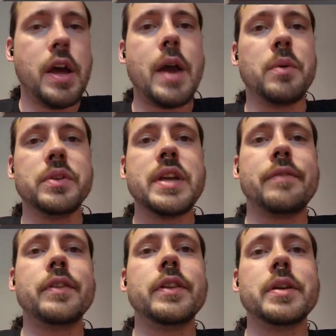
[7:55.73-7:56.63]
I will
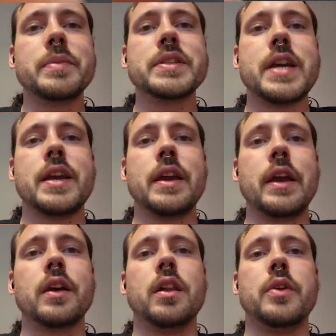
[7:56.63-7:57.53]
definitely be taking
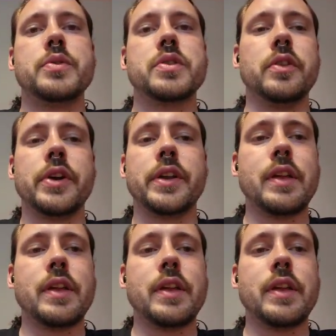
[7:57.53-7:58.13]
a closer look at